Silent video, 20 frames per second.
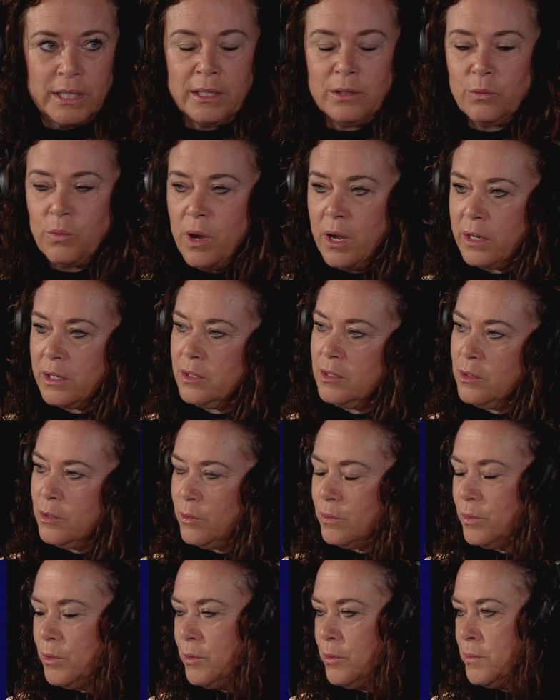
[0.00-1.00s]
I could walk into
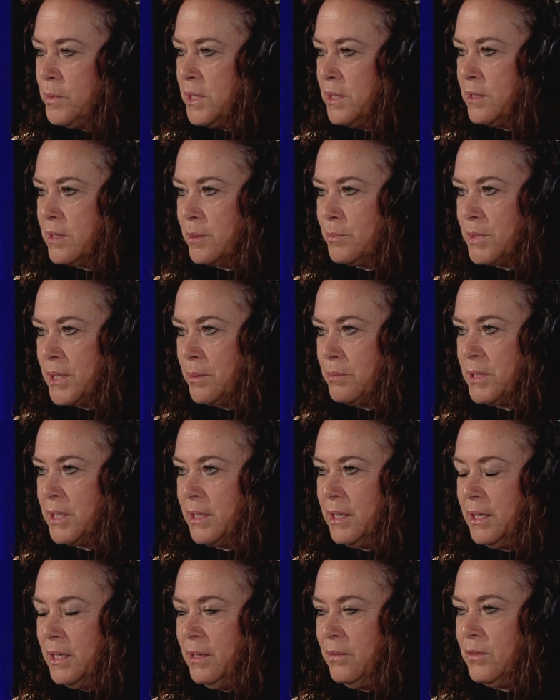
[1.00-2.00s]
their rooms, and sometimes
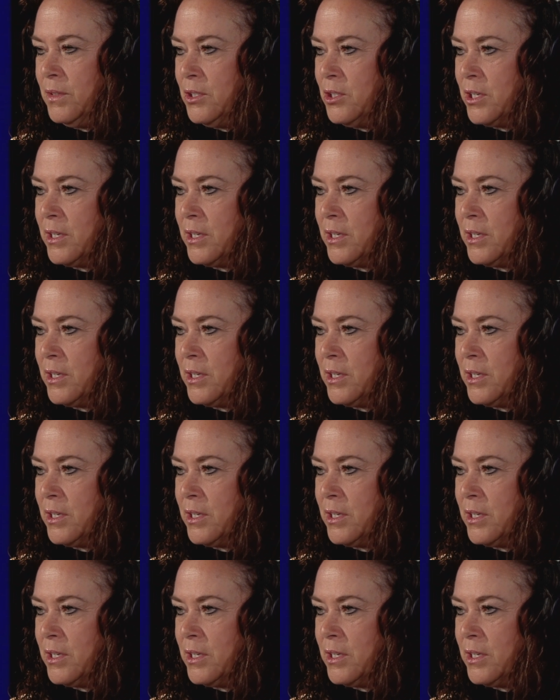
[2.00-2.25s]
I could even